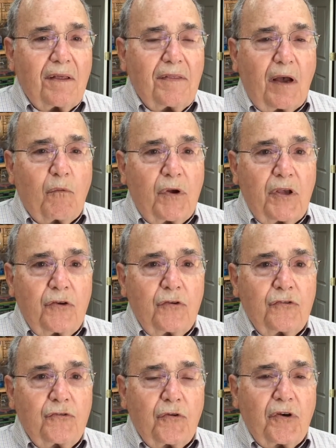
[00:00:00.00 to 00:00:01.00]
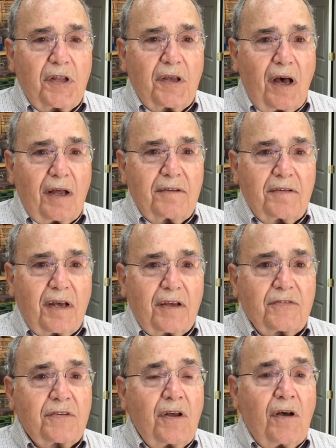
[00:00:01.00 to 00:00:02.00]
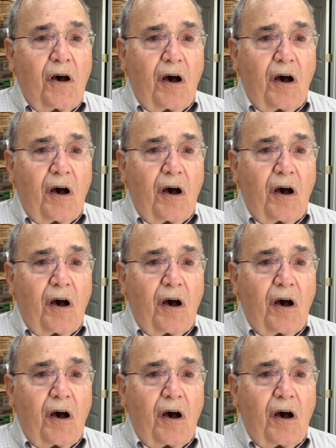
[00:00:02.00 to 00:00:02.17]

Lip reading: that we used during contests